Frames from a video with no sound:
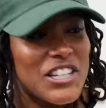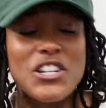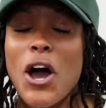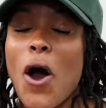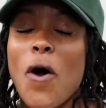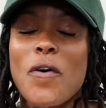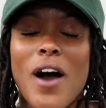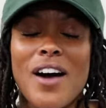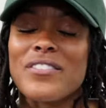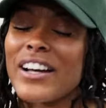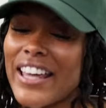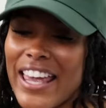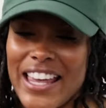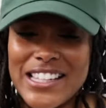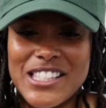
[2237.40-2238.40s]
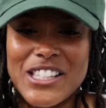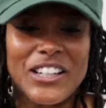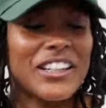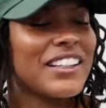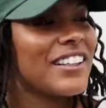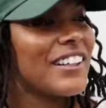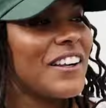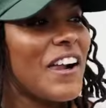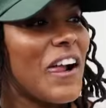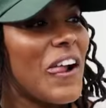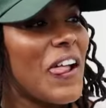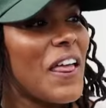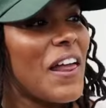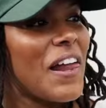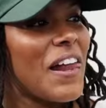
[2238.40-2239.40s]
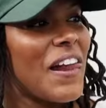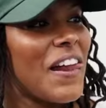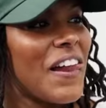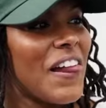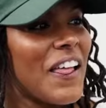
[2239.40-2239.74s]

No, I'm a Cancer. Oh,